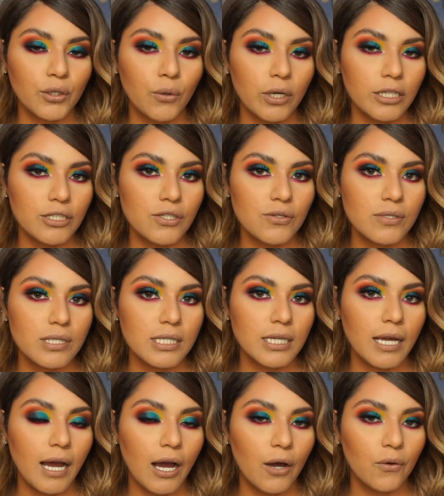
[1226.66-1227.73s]
going to see
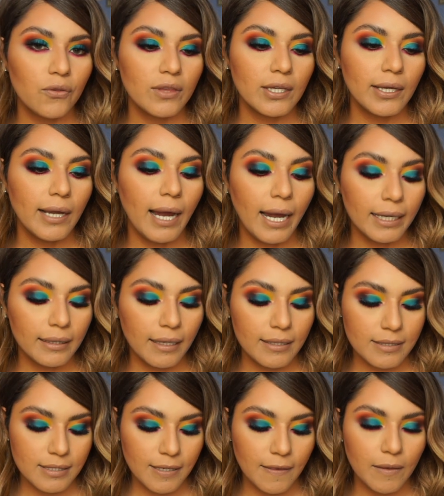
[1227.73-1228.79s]
how the
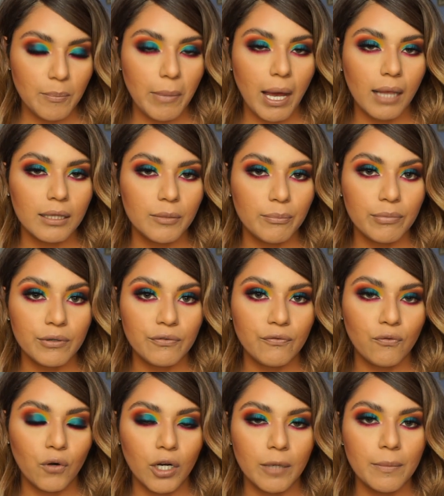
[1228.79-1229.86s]
highlights in the palette
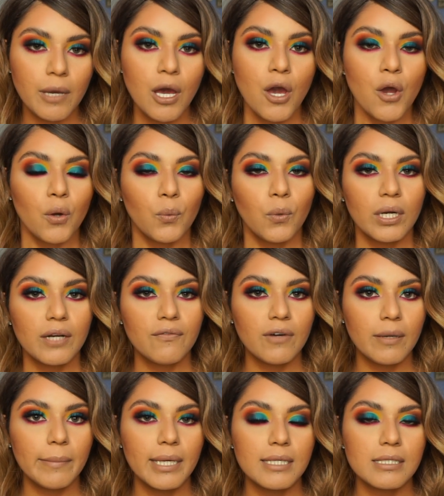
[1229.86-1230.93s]
perform. One of
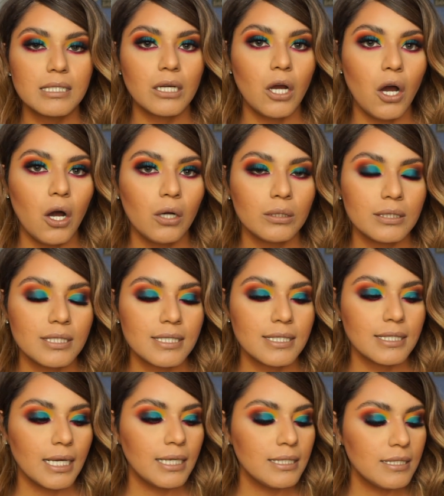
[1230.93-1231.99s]
them is called
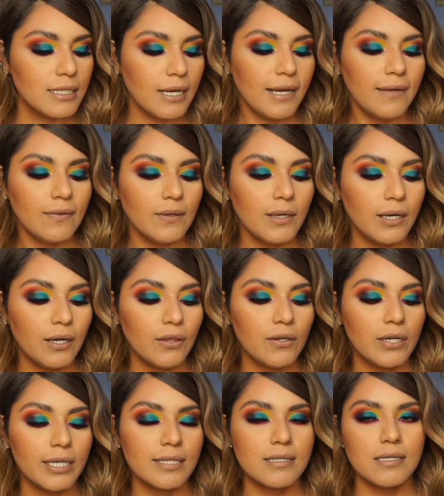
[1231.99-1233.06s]
Saint and the other
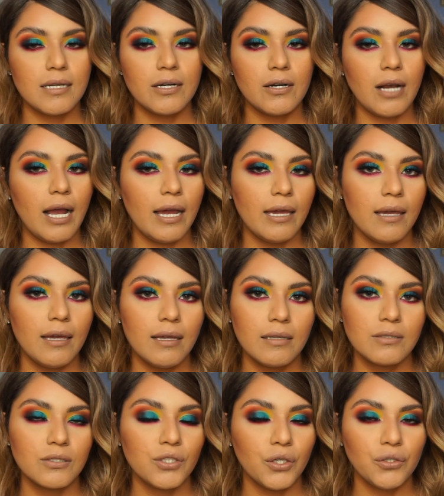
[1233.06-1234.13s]
is Sinner. I
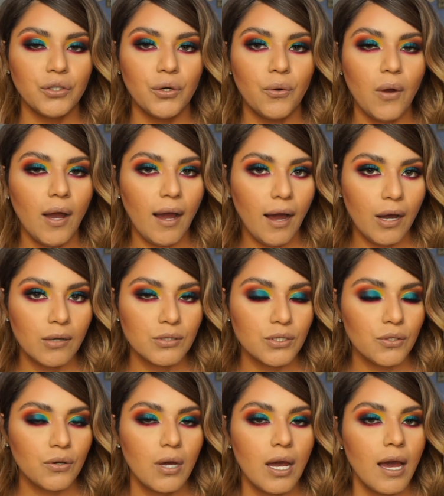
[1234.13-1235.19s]
don't know how
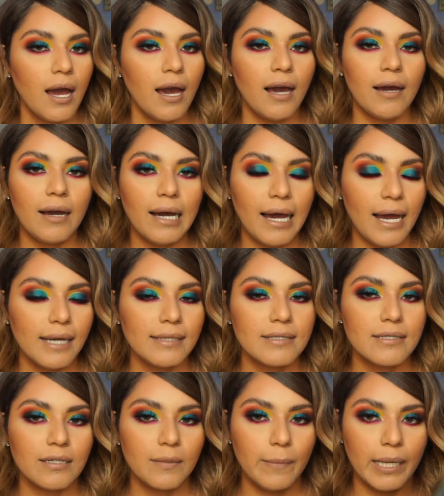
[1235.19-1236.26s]
I
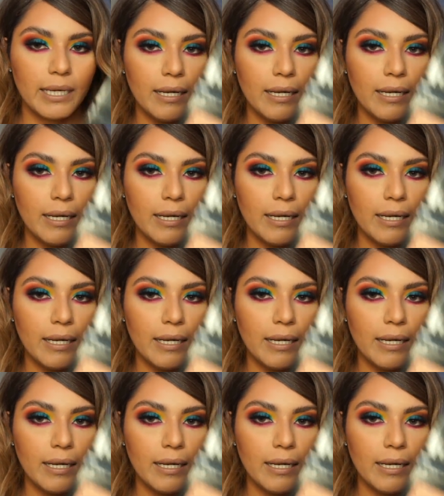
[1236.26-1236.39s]
dug my